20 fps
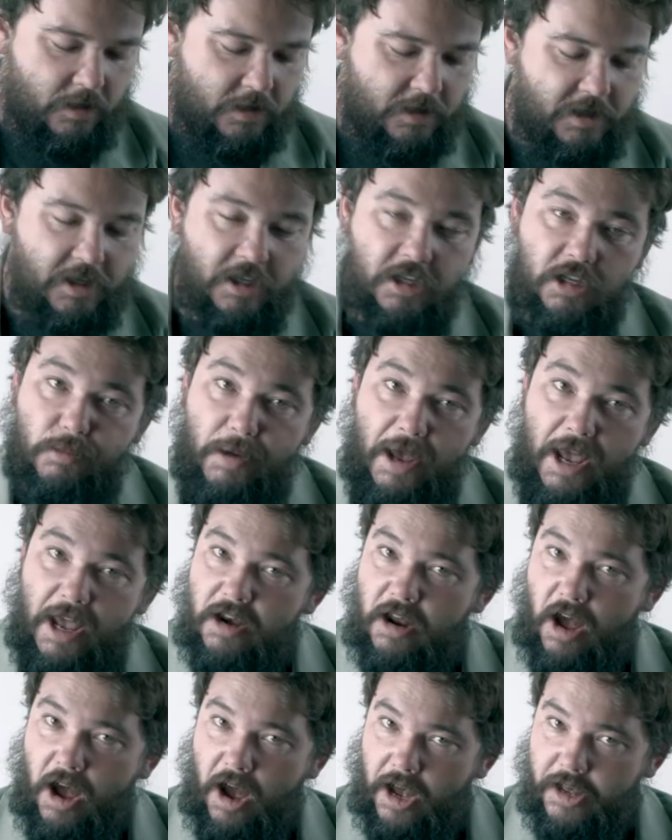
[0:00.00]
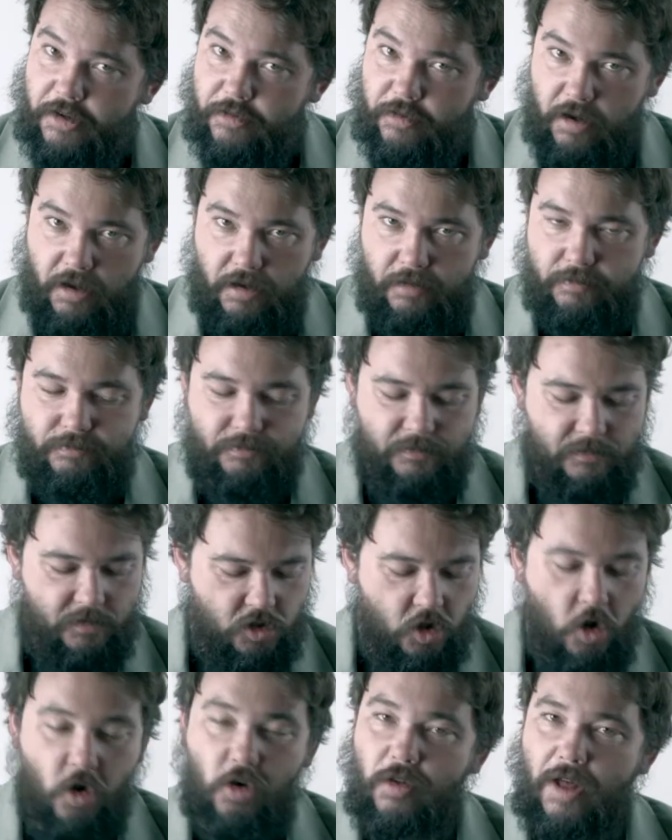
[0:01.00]
Steelbane Hydra,
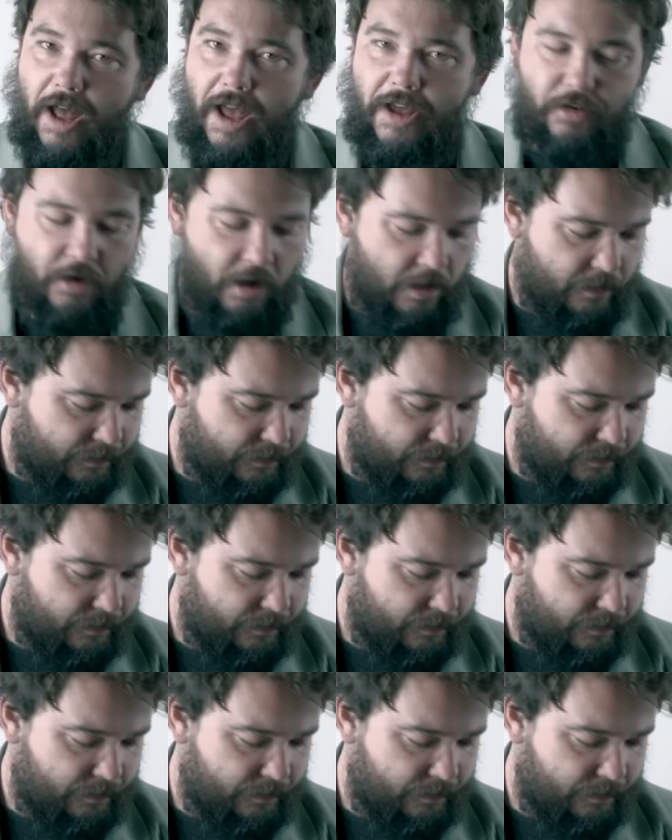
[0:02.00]
Turtle Hydra.